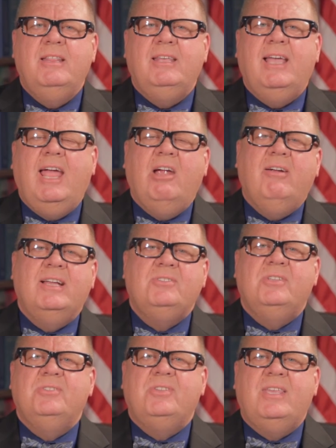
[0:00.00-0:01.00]
the
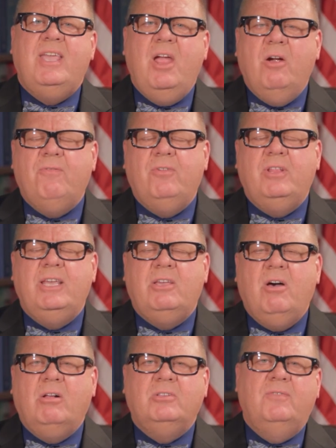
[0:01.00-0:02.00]
IRS has carefully
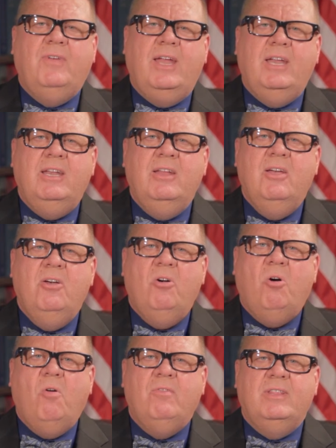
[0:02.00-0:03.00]
cultivated
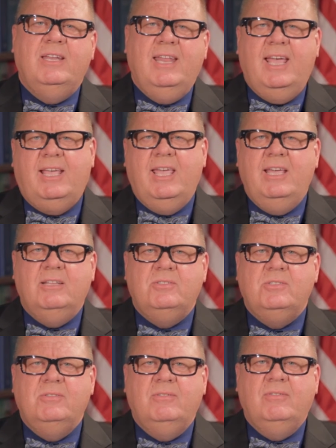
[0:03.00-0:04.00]
over the
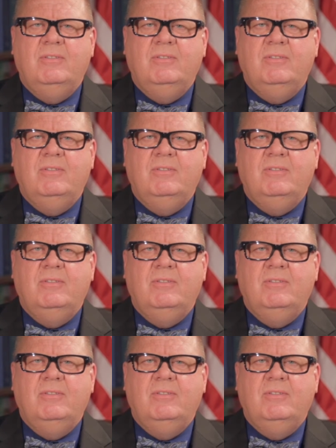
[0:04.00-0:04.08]
decades.